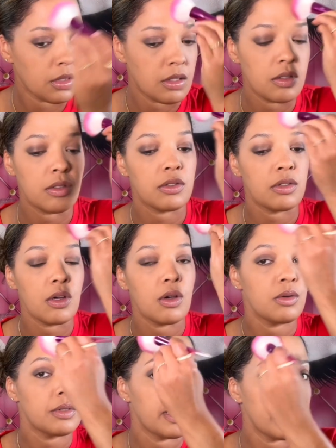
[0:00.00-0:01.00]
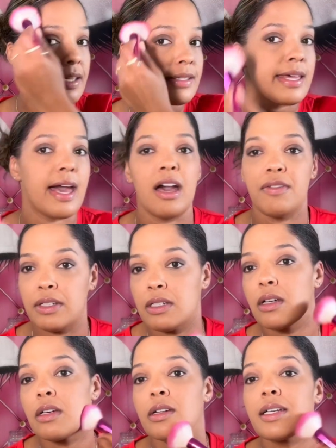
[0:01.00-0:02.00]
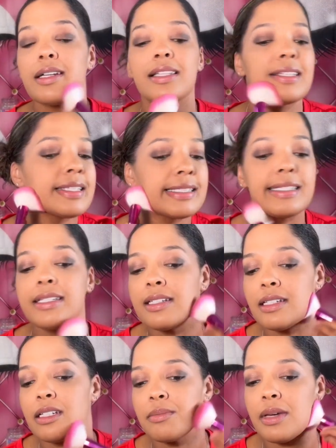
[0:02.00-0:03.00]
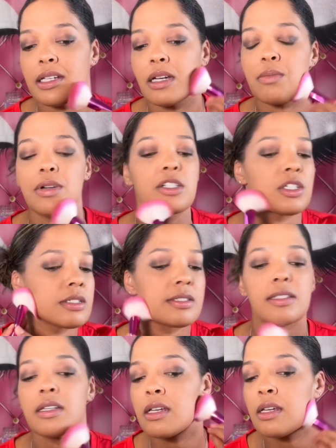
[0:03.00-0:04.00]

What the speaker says: So nice having clean makeup brushes.